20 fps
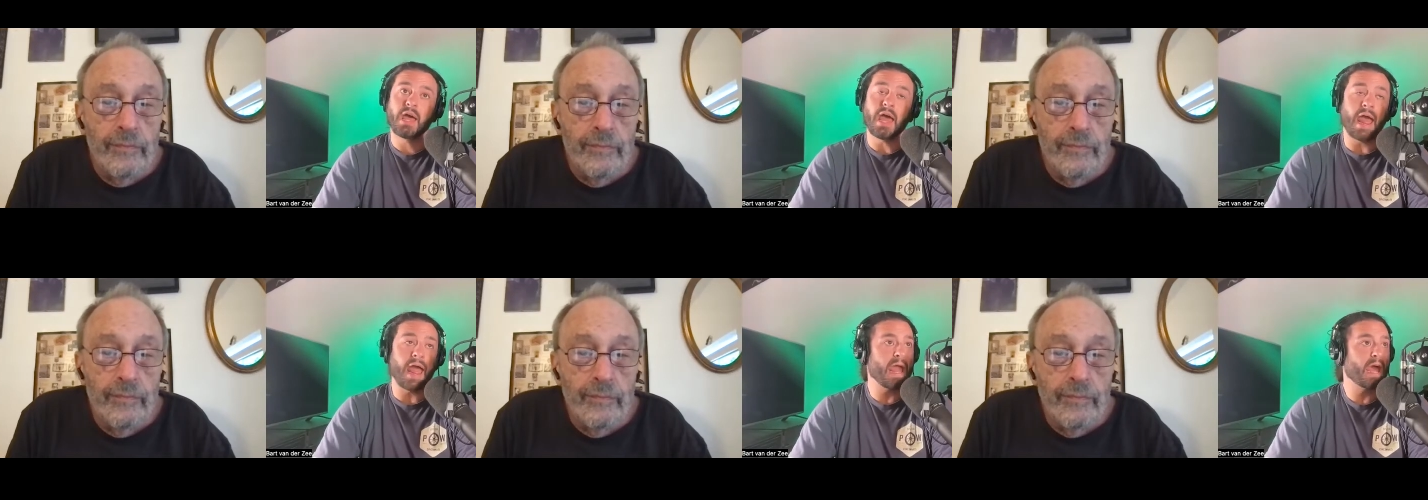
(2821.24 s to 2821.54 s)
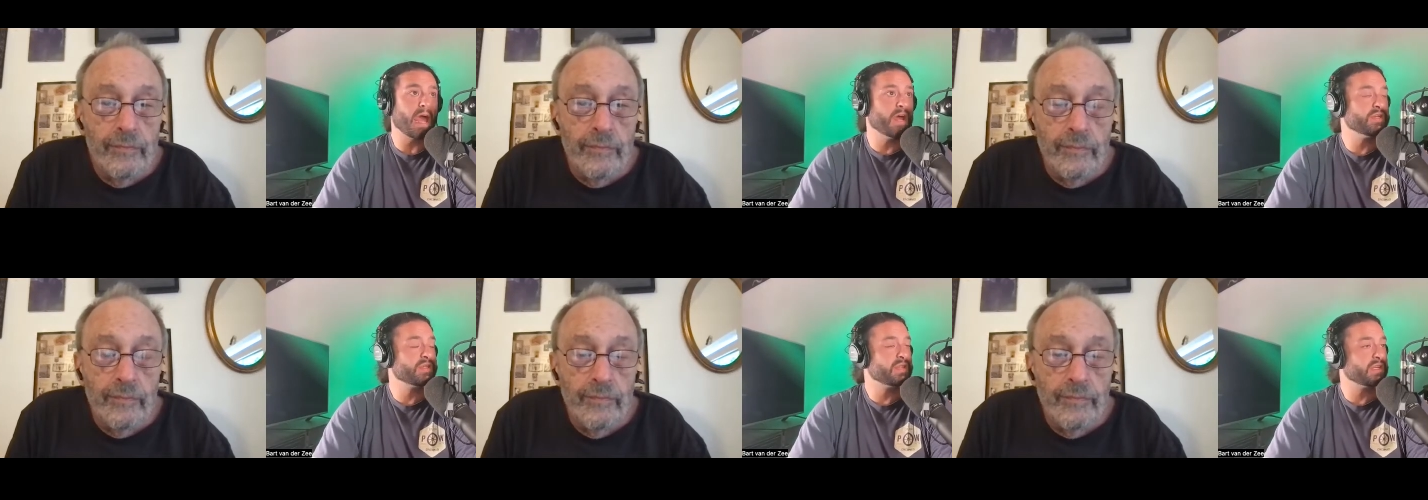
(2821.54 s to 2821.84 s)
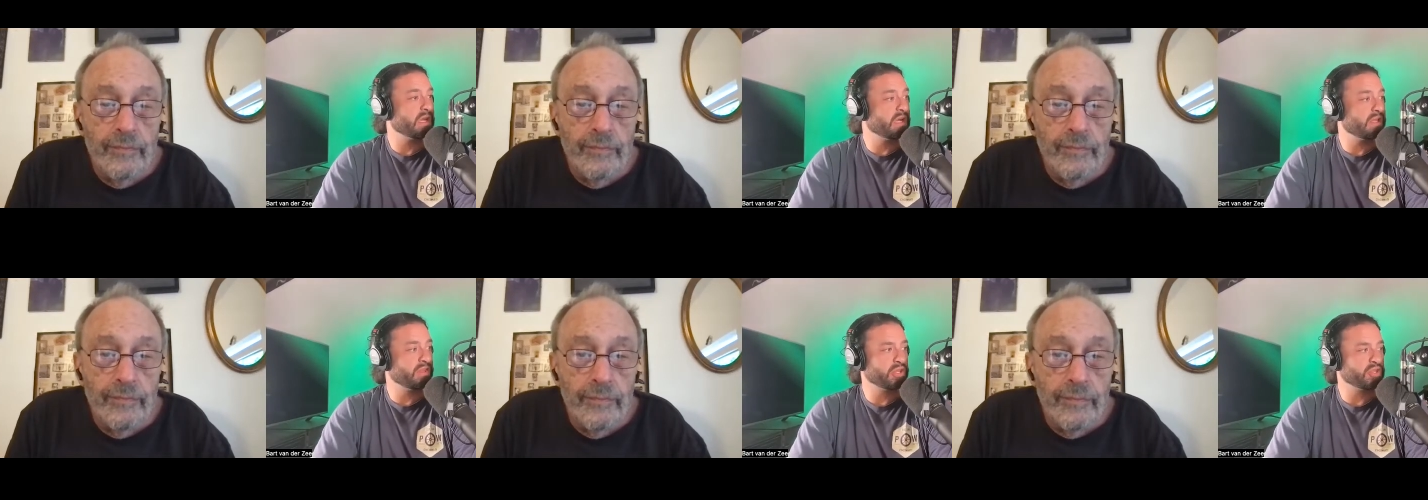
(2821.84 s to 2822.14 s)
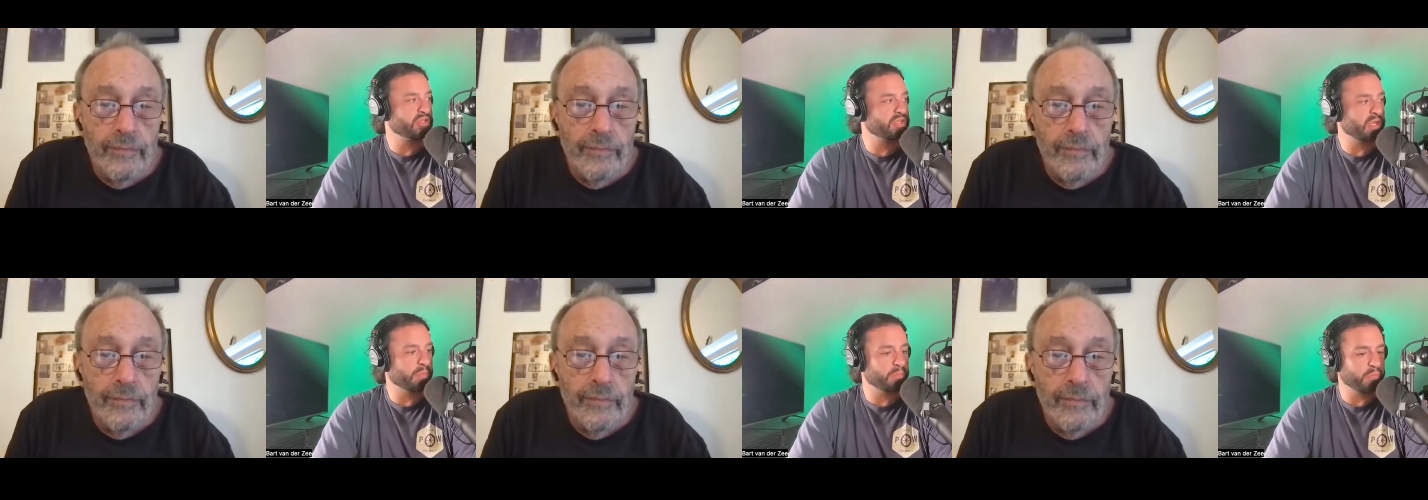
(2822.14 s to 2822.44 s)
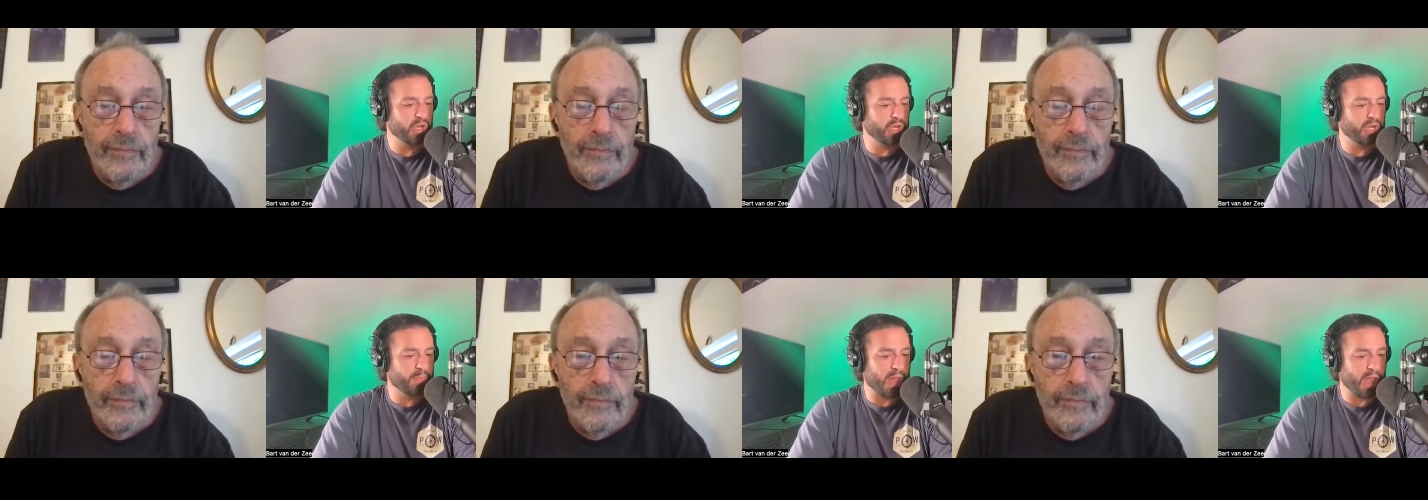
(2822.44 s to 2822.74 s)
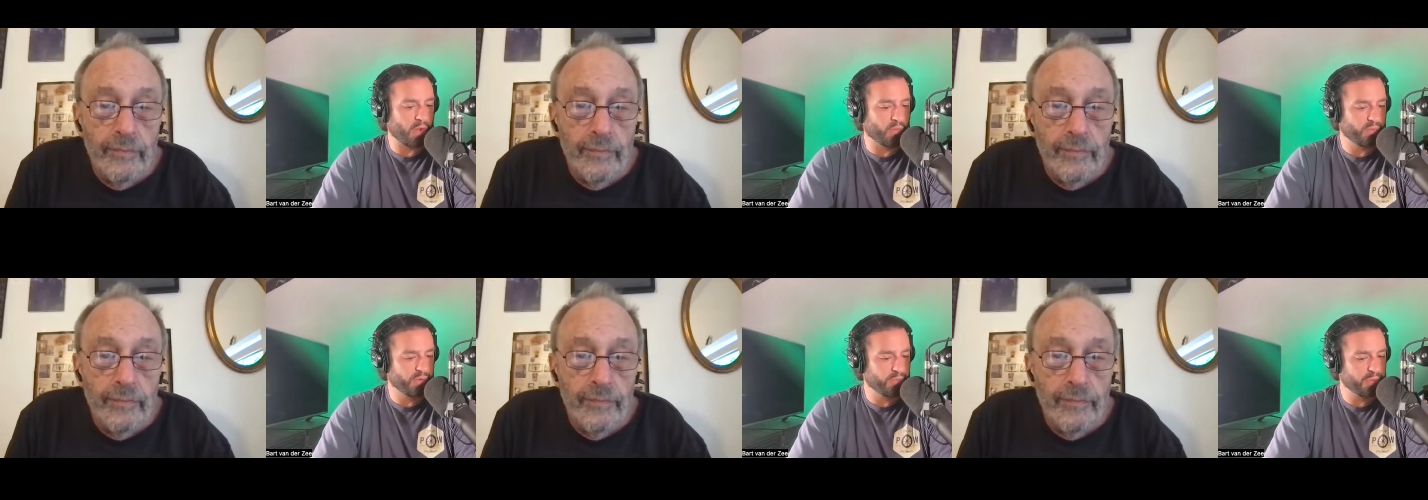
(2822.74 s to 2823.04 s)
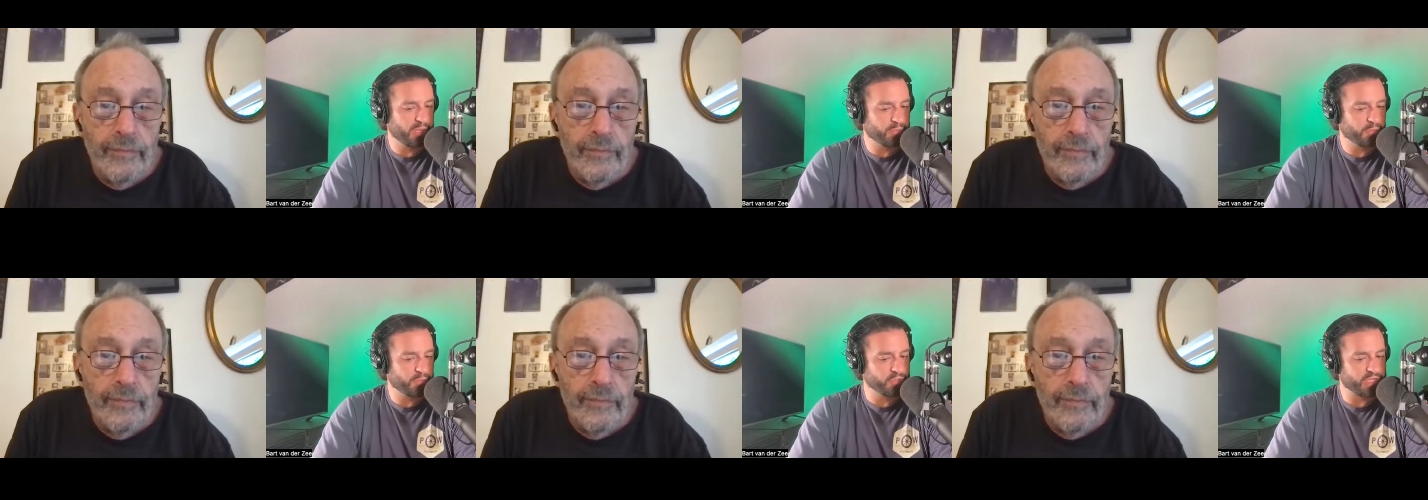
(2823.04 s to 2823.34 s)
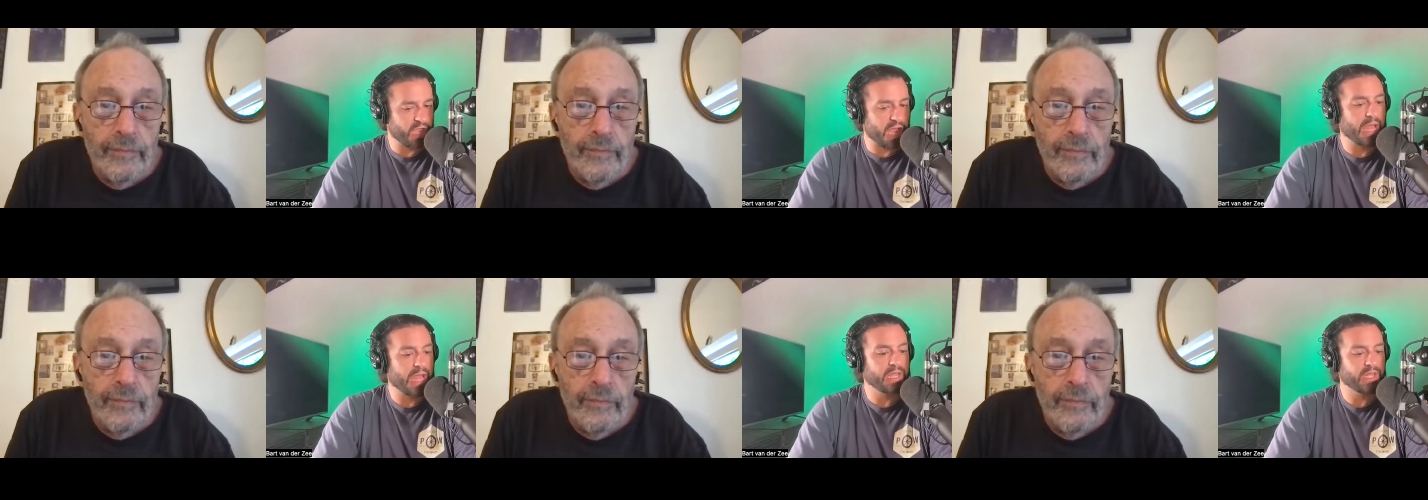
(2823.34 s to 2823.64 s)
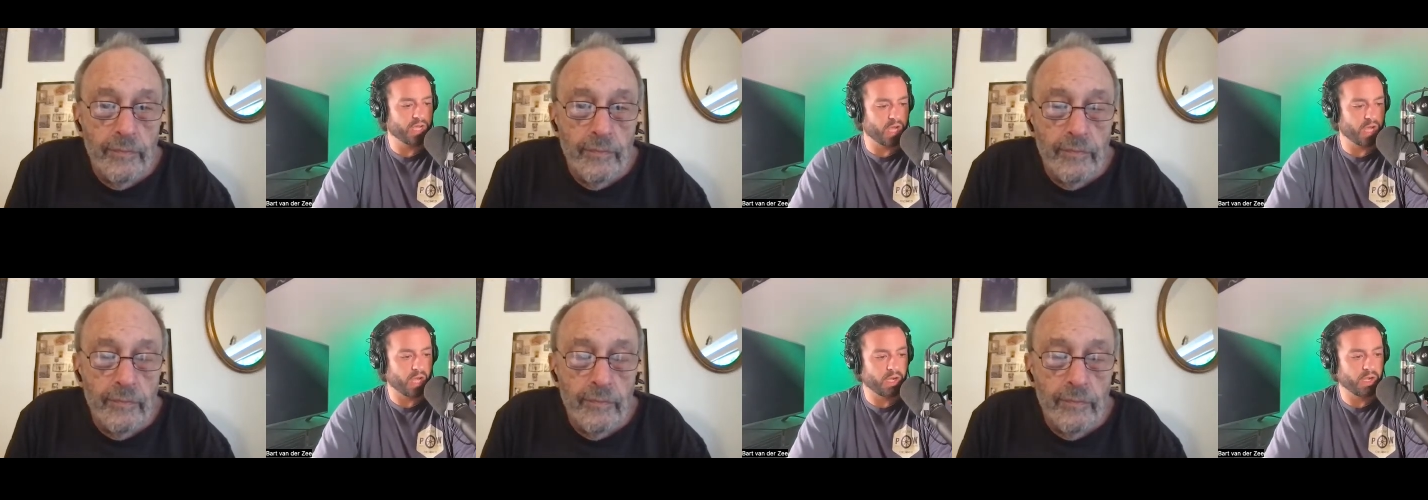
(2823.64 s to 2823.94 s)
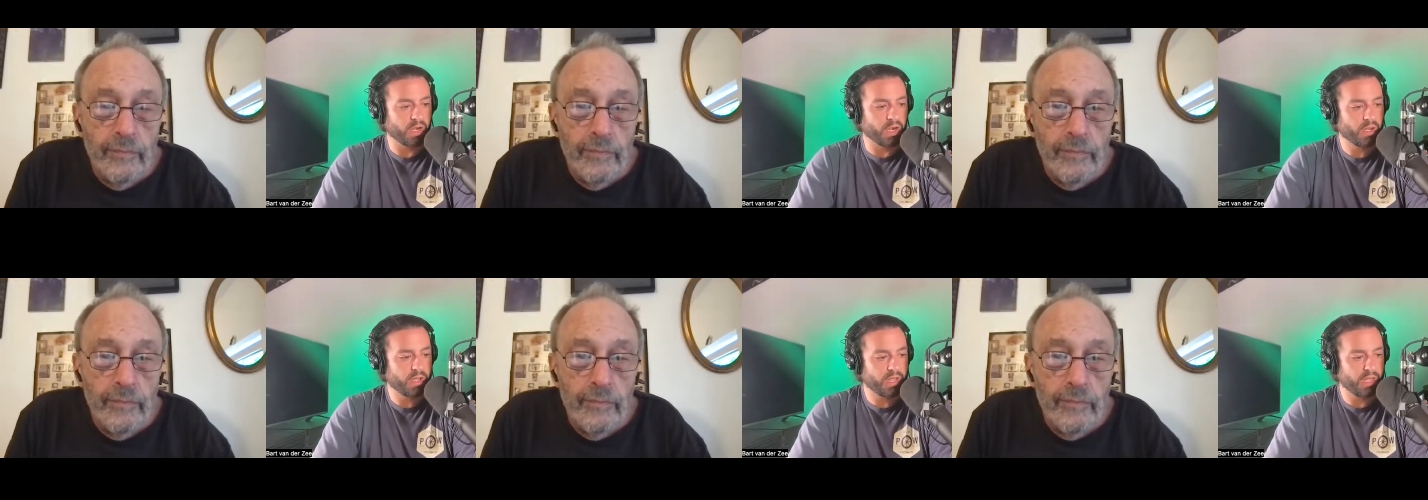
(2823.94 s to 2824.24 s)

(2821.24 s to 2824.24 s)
Speaker 1: and there's something about when people die young,